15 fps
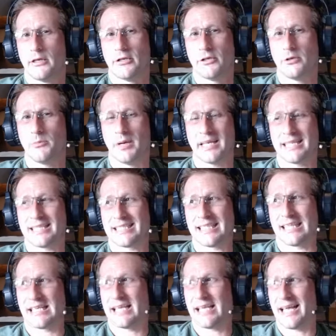you might
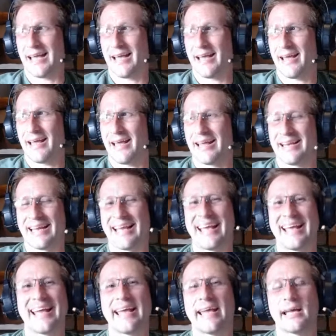see an
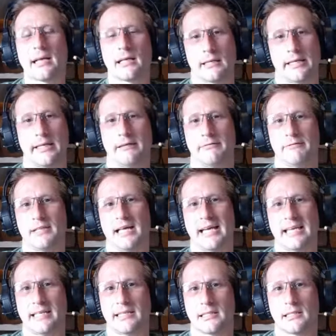inkling of
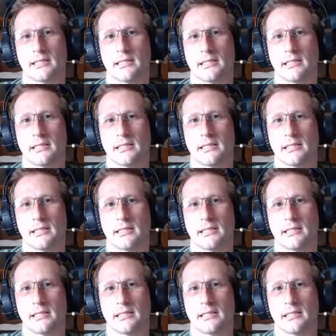light,